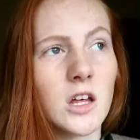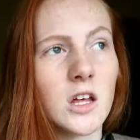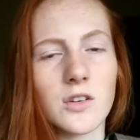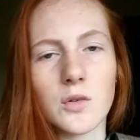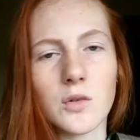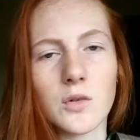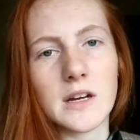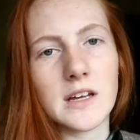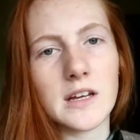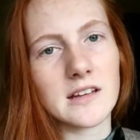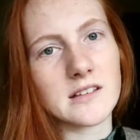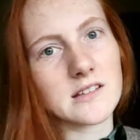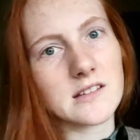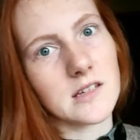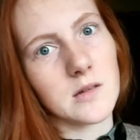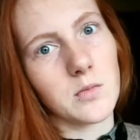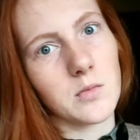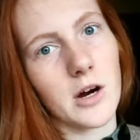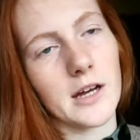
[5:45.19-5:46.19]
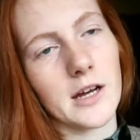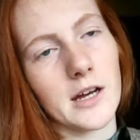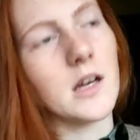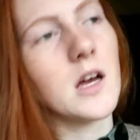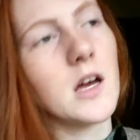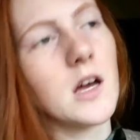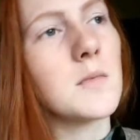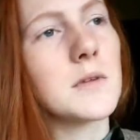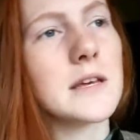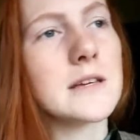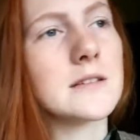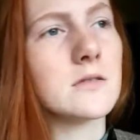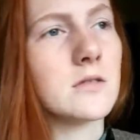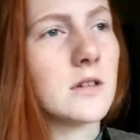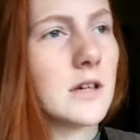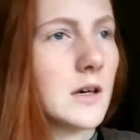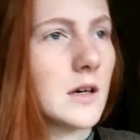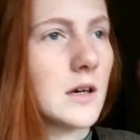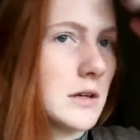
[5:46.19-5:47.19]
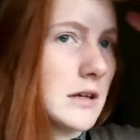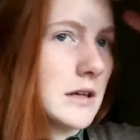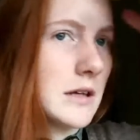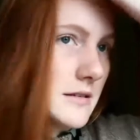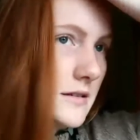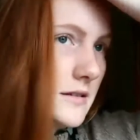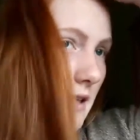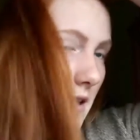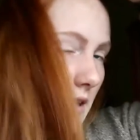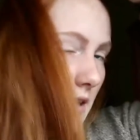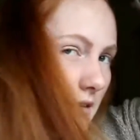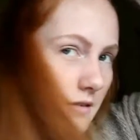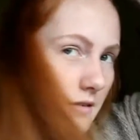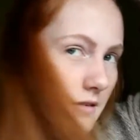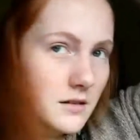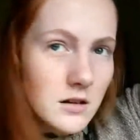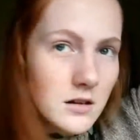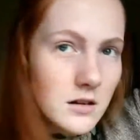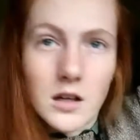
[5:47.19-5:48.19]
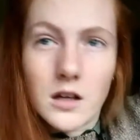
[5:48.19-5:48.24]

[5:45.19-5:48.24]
So we didn't get to see Brian, but that's okay because he's